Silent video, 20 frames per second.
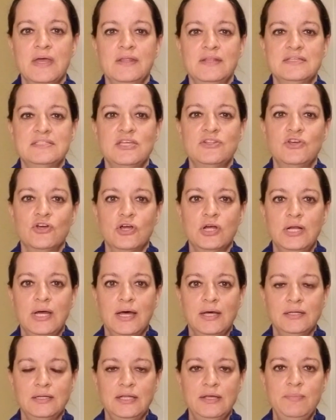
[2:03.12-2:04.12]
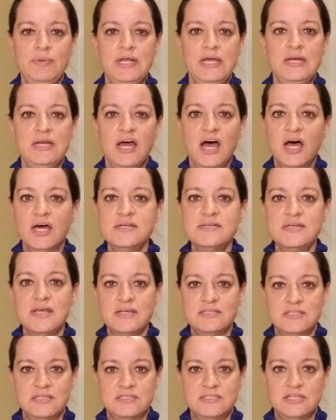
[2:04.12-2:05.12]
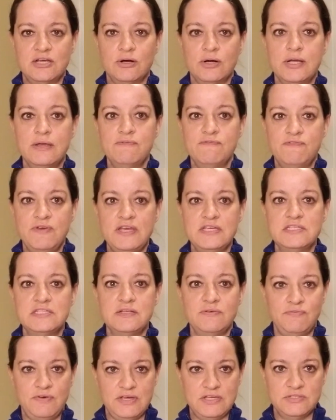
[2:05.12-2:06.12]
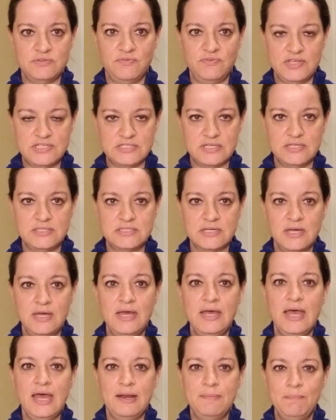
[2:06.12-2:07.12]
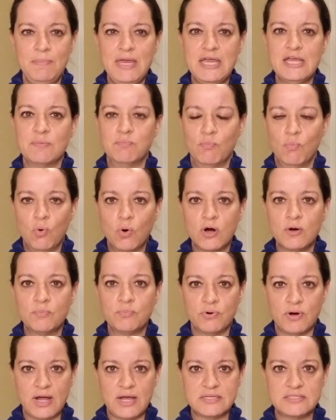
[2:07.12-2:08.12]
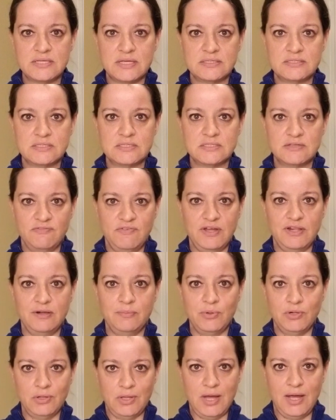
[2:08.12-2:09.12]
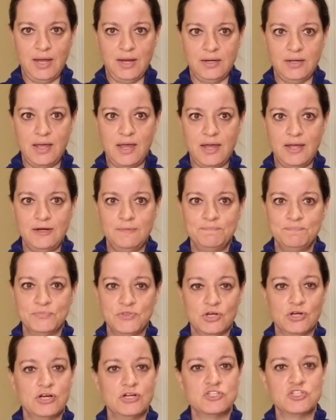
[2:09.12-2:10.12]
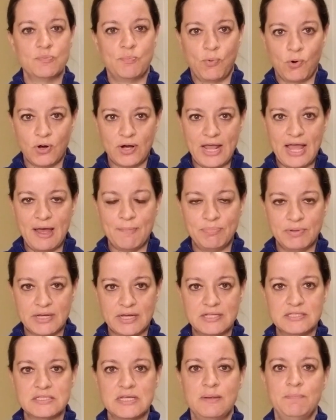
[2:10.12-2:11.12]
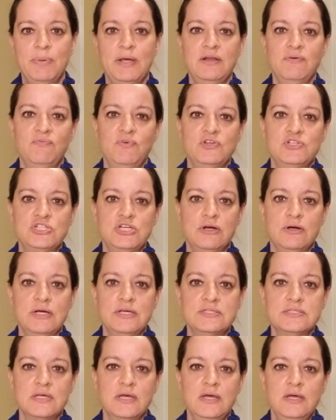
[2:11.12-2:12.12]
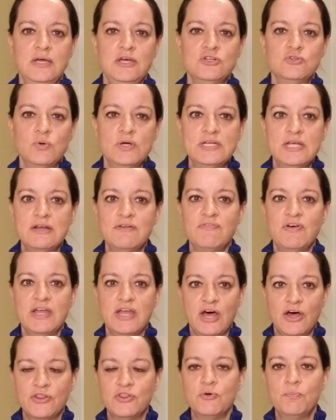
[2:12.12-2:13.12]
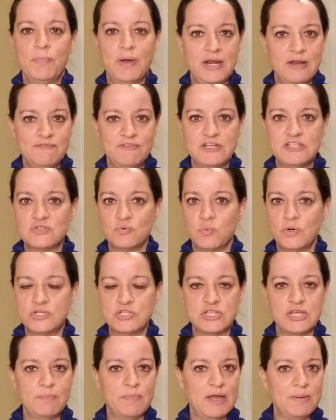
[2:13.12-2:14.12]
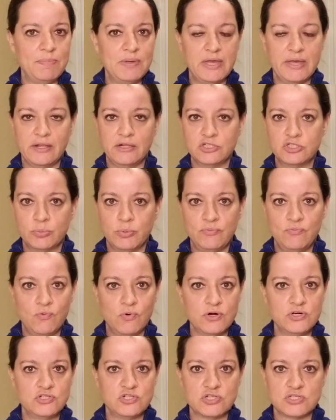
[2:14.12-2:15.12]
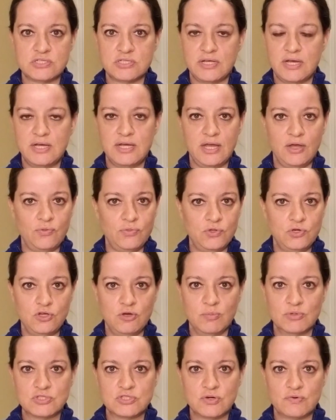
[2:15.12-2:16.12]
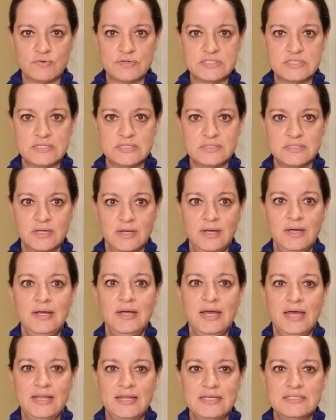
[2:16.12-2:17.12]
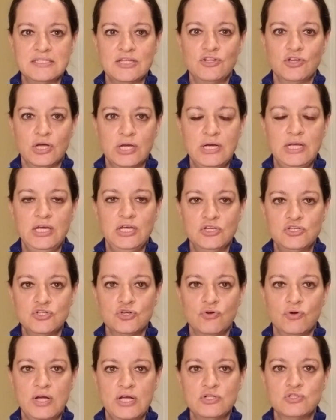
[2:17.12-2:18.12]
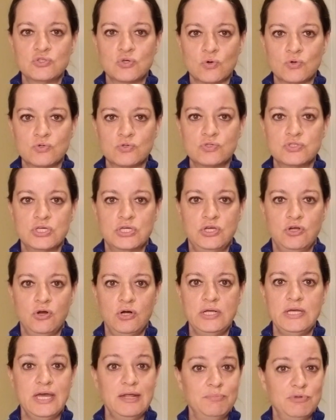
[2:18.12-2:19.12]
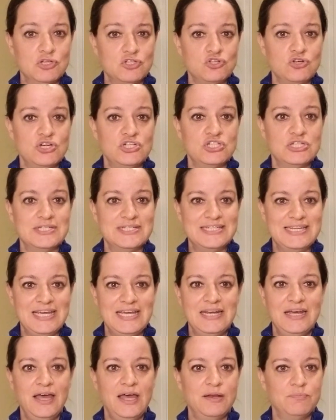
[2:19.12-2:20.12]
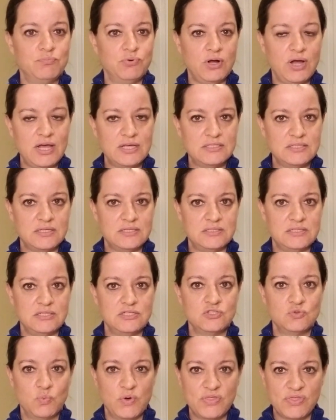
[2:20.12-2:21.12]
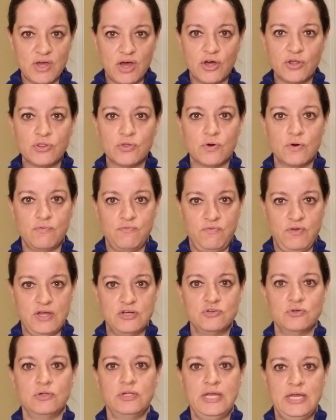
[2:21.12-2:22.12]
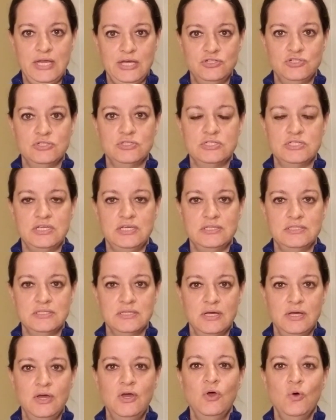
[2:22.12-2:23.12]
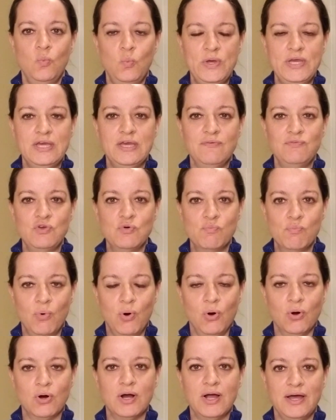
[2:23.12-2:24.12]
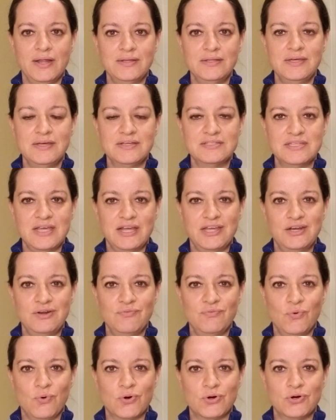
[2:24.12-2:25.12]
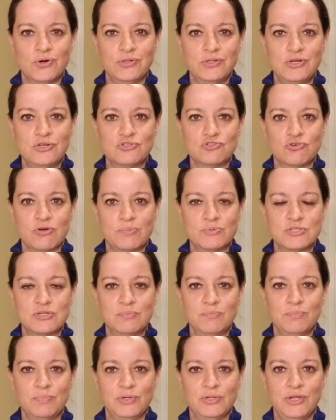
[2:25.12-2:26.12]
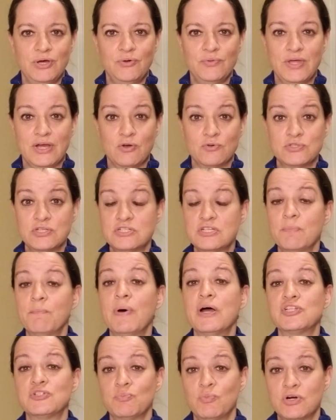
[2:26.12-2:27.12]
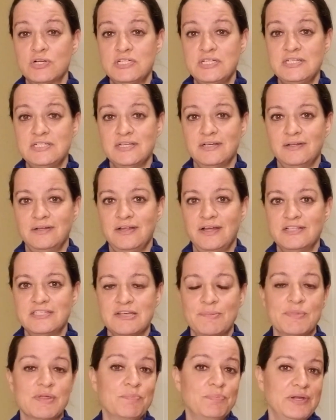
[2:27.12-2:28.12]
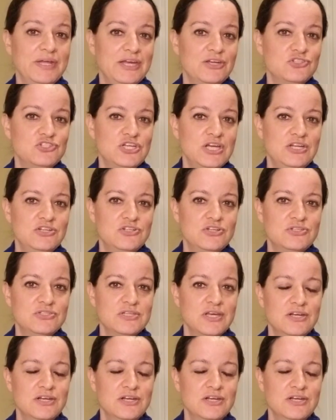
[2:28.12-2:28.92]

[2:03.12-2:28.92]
They said they're going to eliminate unnecessary face to face visits and make more processes available online. They're going to support applicants and beneficiaries to identify other benefits which they might be eligible for, just like Health and Human Services. And they said they're going to integrate Social Security Administration data and processes with other federal agencies. We give you more on the executive order in the description below that goes into much more detail on some of the plan changes